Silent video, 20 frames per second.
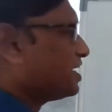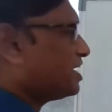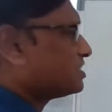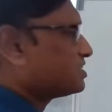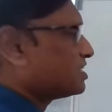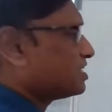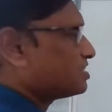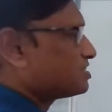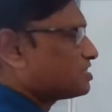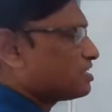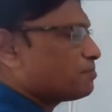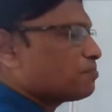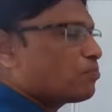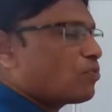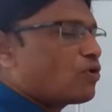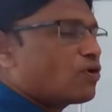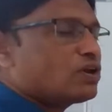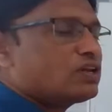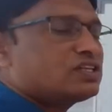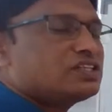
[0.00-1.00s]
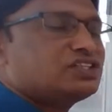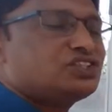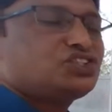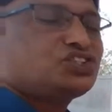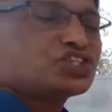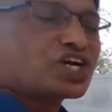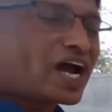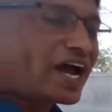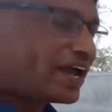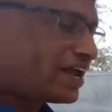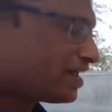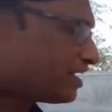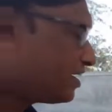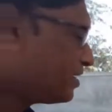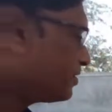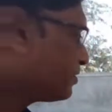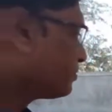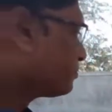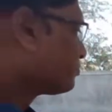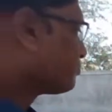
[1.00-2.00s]
as a symbol chi.
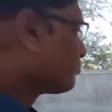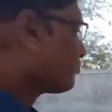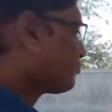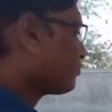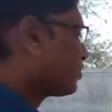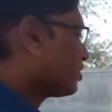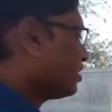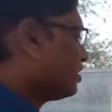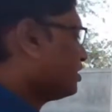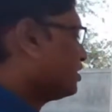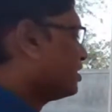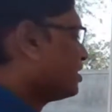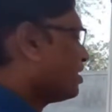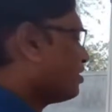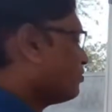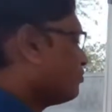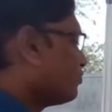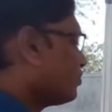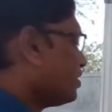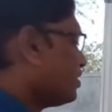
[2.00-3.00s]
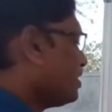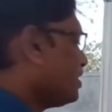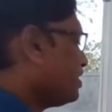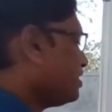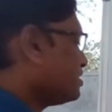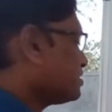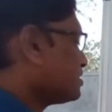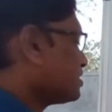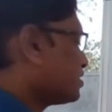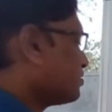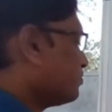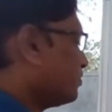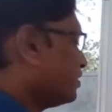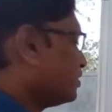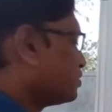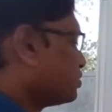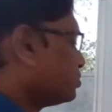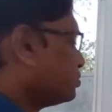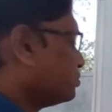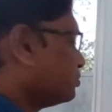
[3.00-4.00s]
Now, A is equal
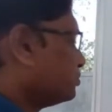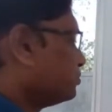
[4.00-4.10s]
to